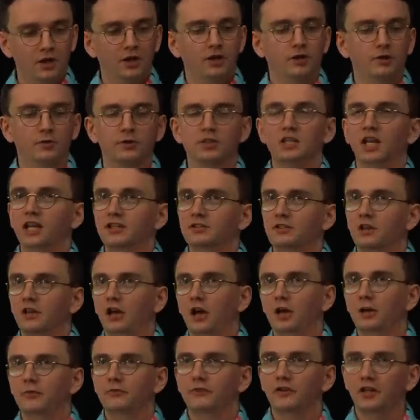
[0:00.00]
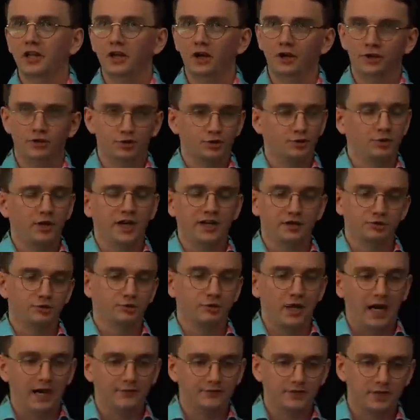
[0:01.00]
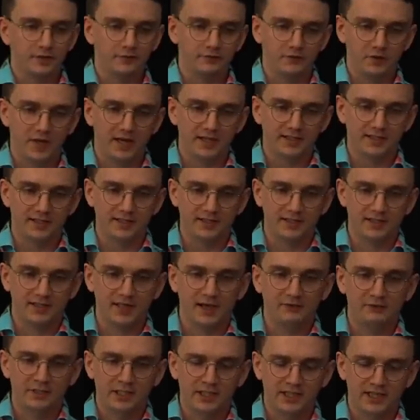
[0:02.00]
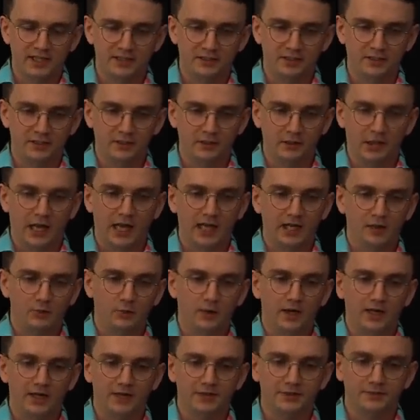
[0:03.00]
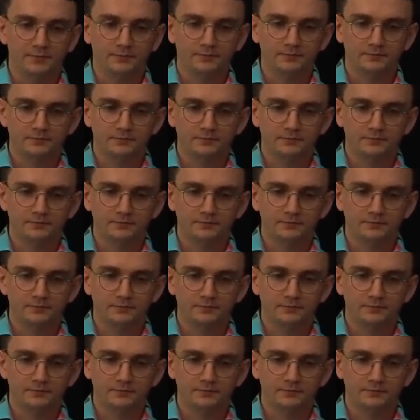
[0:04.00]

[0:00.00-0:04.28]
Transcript: there was little hope for the untrained drafts of 1917 to do likewise.